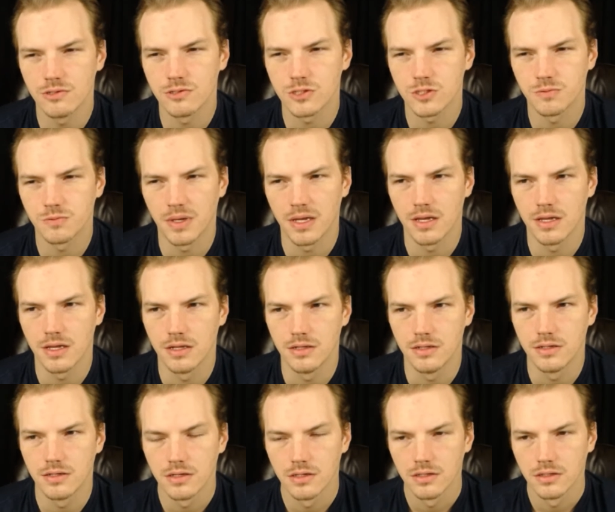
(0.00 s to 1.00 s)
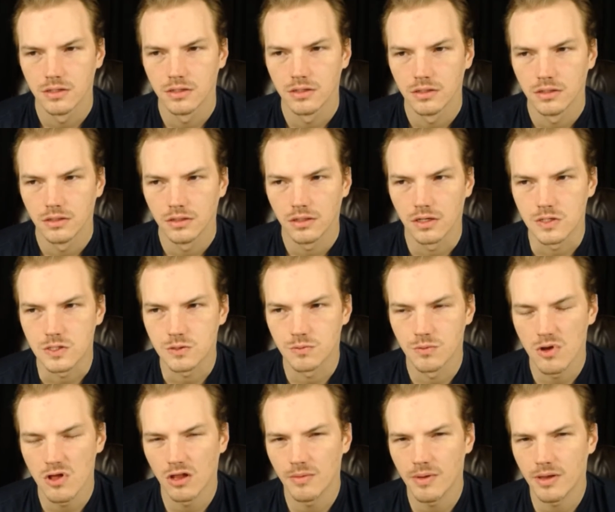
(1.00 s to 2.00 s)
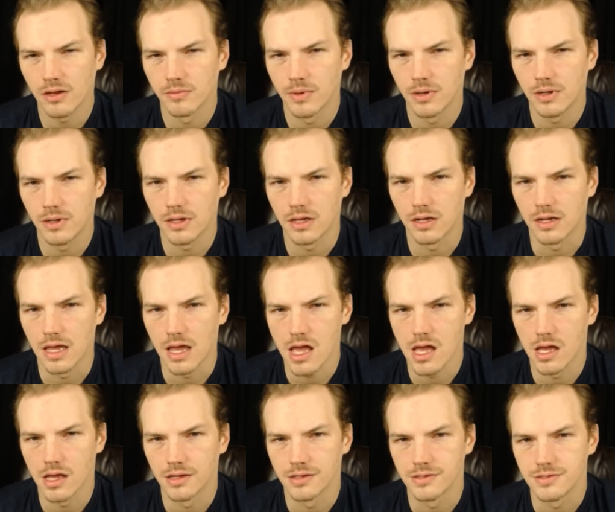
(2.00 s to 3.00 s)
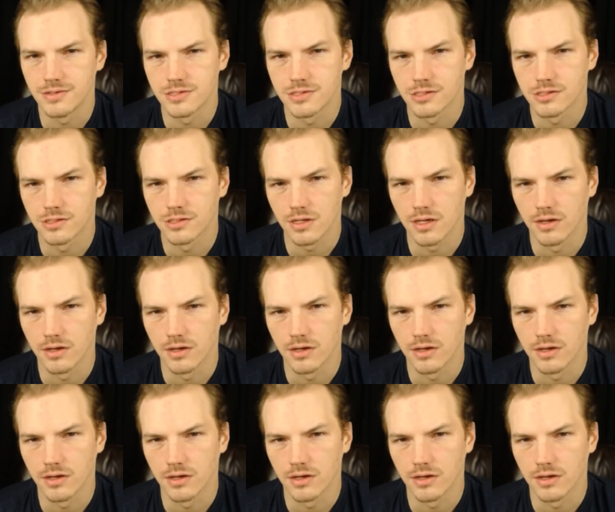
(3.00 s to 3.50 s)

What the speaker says: spend a small amount of money on ads